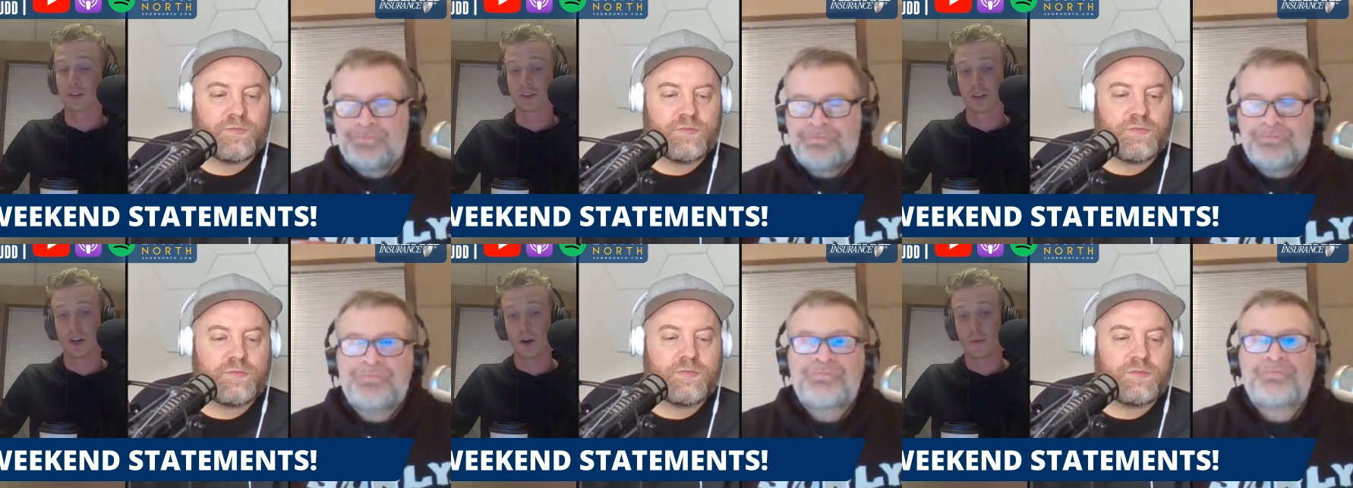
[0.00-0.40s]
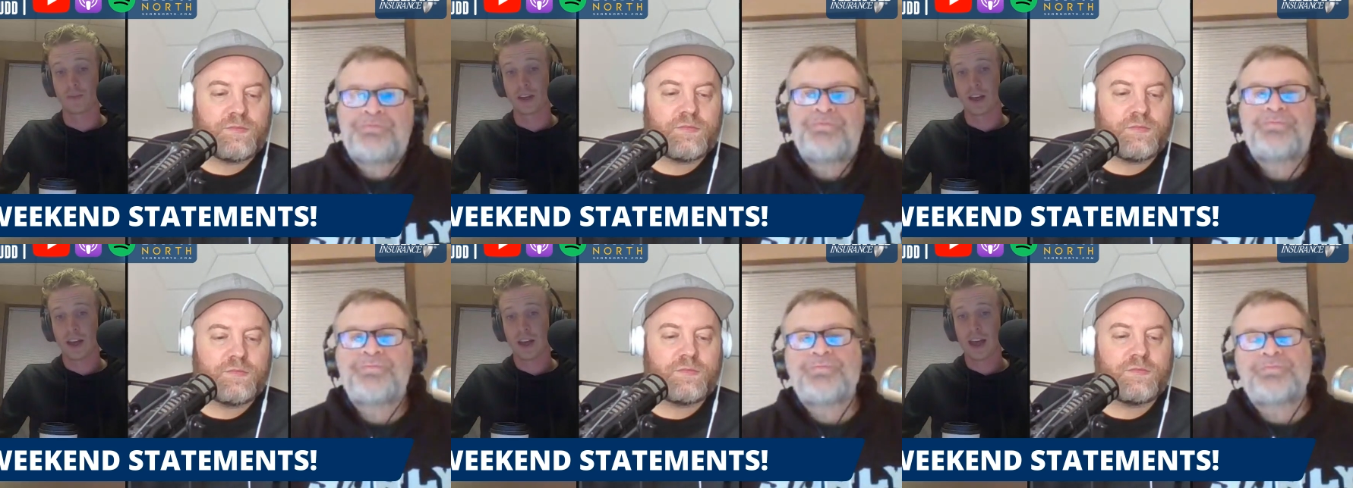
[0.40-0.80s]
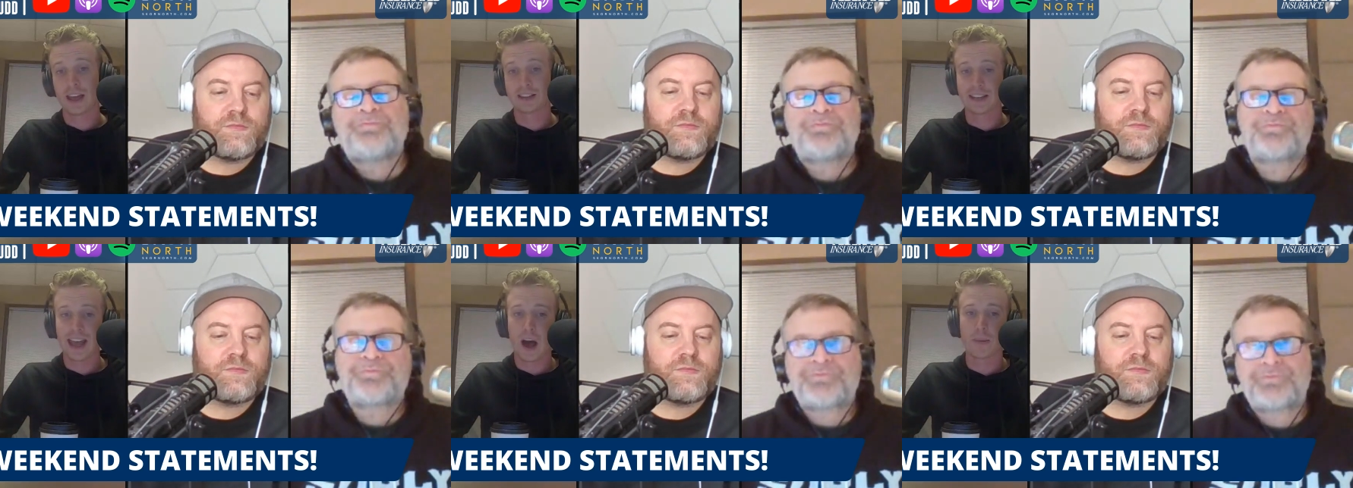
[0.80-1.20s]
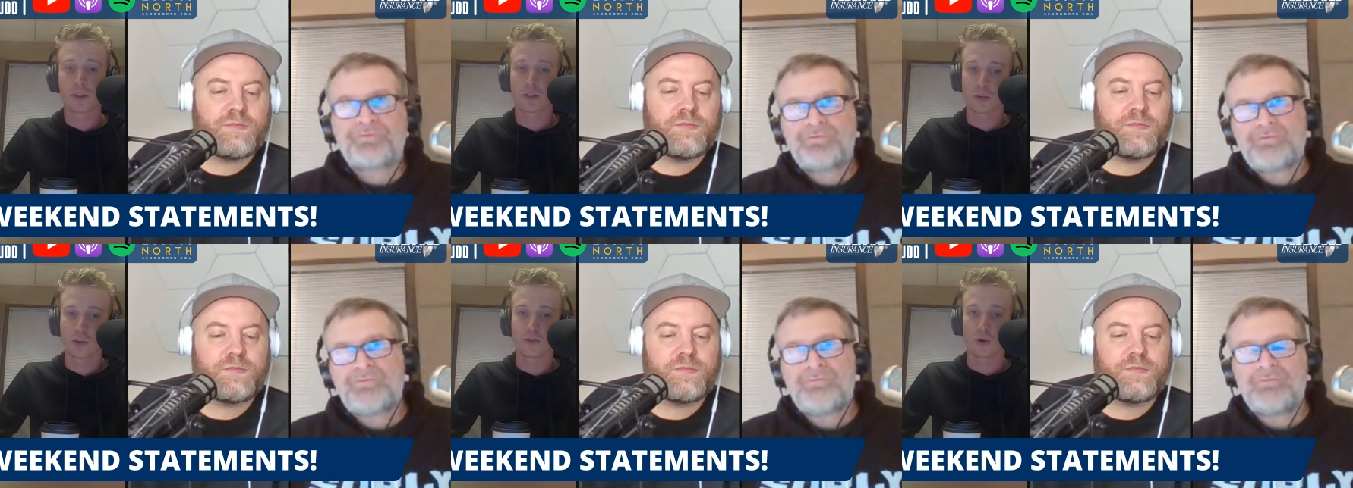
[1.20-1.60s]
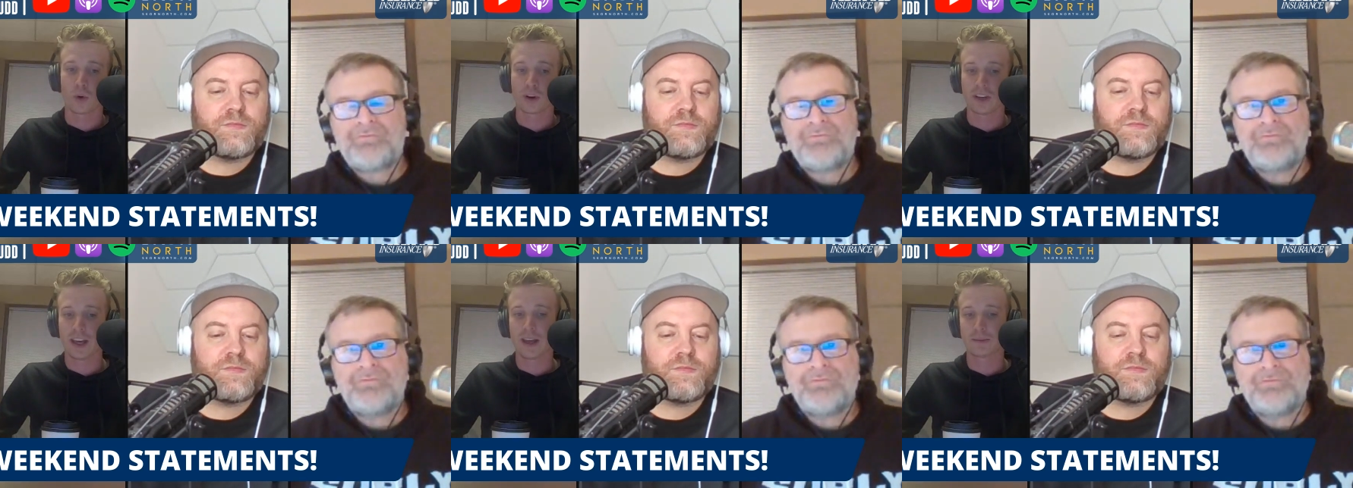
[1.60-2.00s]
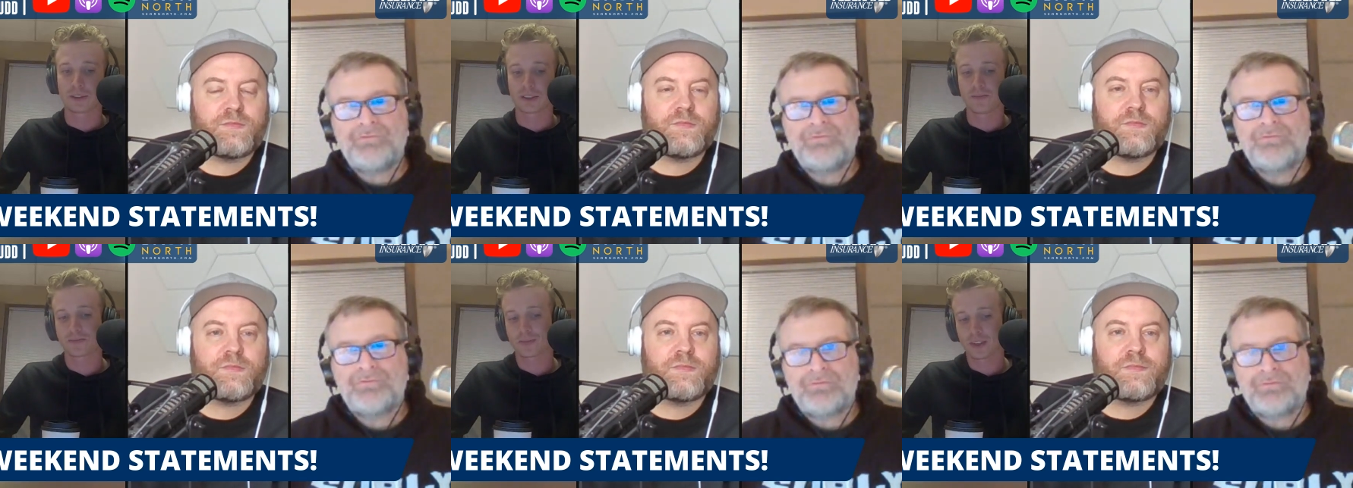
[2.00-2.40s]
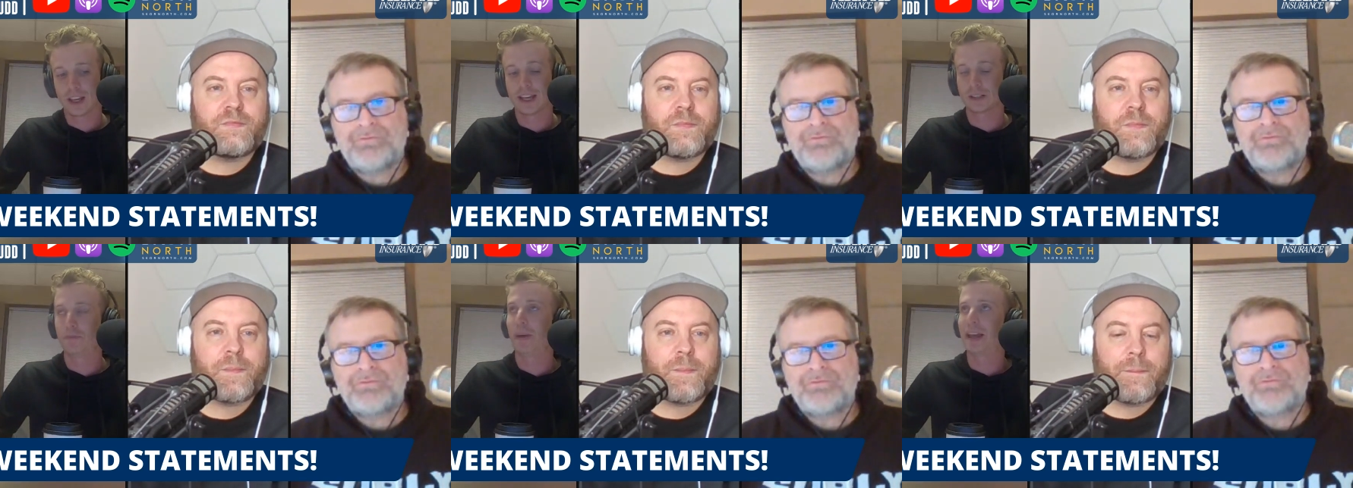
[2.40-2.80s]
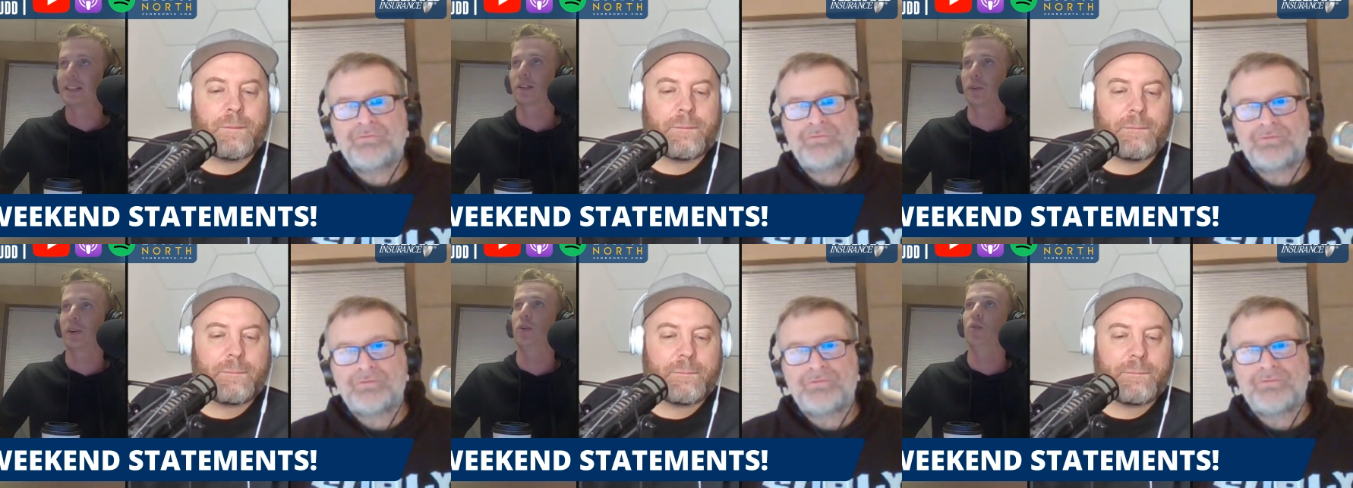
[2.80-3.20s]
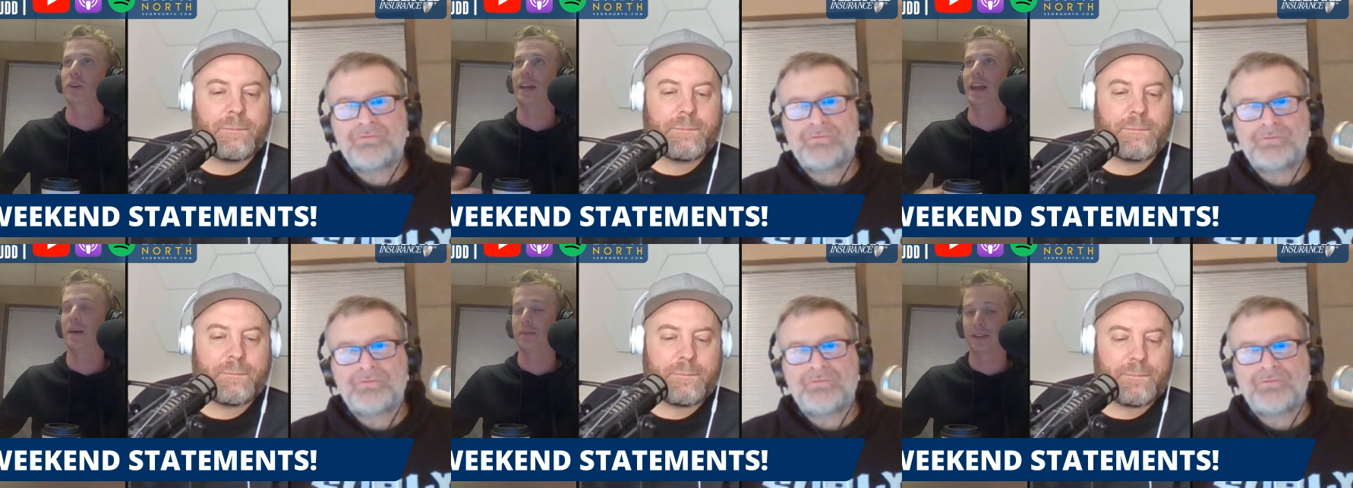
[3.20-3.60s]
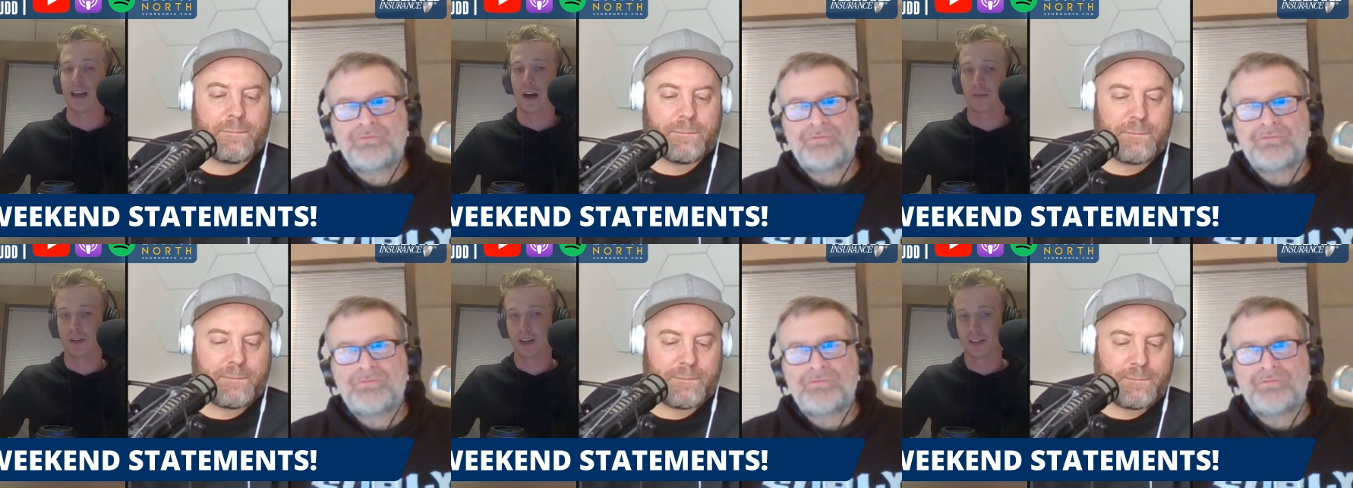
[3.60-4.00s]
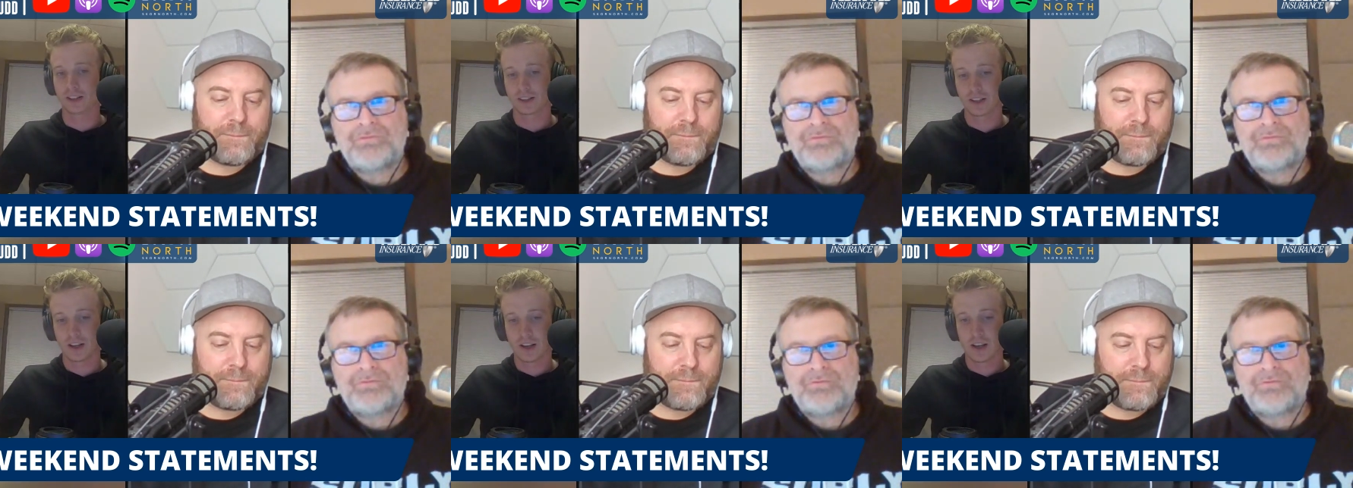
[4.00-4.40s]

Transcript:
Speaker 1: ago. And Talbot through four games is basically who Cam Talbot is.